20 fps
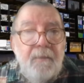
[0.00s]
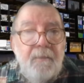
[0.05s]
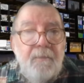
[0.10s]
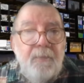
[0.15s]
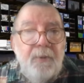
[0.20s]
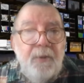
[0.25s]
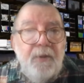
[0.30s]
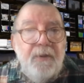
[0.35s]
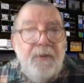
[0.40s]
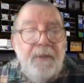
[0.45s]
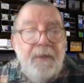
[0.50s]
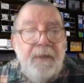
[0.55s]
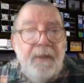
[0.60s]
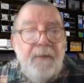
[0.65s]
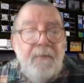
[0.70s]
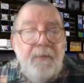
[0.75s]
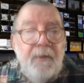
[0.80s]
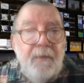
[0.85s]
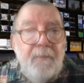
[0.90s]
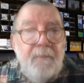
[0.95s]
book that
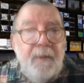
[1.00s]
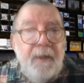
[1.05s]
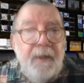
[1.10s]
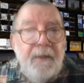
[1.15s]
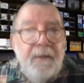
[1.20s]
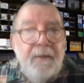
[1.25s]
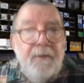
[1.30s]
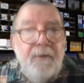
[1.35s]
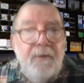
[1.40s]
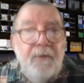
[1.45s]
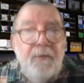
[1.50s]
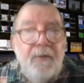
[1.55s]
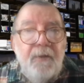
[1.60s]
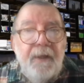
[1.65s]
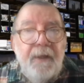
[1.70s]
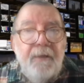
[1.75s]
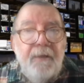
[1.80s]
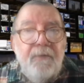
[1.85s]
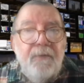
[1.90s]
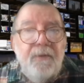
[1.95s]
I read back in
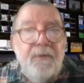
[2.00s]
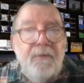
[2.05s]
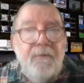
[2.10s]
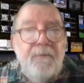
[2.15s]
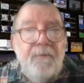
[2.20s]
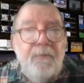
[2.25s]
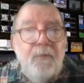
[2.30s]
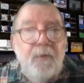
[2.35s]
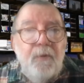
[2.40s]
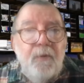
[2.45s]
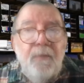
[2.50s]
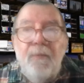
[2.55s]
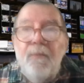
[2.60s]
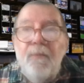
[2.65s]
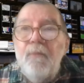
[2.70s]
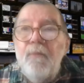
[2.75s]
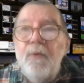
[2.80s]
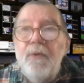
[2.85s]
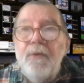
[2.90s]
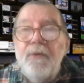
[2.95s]
2004,
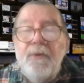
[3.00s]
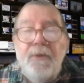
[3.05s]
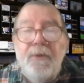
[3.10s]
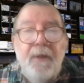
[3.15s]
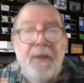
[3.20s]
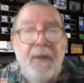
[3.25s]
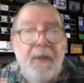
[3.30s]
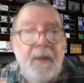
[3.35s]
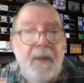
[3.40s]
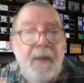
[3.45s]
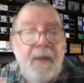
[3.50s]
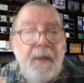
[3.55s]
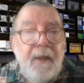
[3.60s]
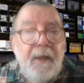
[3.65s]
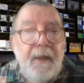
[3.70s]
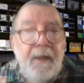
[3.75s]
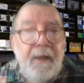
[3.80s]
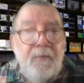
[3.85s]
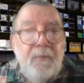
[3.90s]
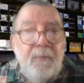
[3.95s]
which
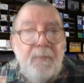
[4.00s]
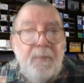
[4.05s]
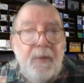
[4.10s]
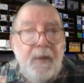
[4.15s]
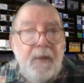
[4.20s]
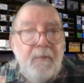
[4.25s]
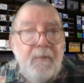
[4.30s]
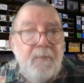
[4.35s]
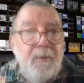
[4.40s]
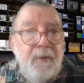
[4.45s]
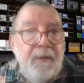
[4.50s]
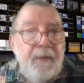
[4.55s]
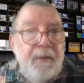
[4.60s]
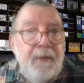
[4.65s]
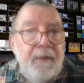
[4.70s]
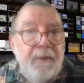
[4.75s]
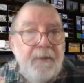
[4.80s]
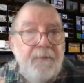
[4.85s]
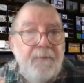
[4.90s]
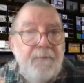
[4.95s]
I will probably
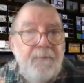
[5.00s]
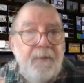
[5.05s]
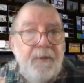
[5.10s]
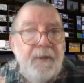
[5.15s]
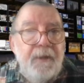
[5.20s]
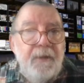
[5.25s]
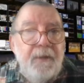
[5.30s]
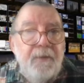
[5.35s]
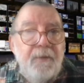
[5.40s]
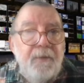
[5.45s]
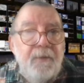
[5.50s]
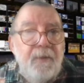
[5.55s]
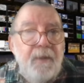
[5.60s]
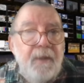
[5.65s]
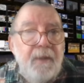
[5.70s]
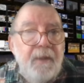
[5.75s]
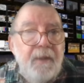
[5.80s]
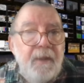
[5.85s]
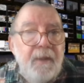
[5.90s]
next video,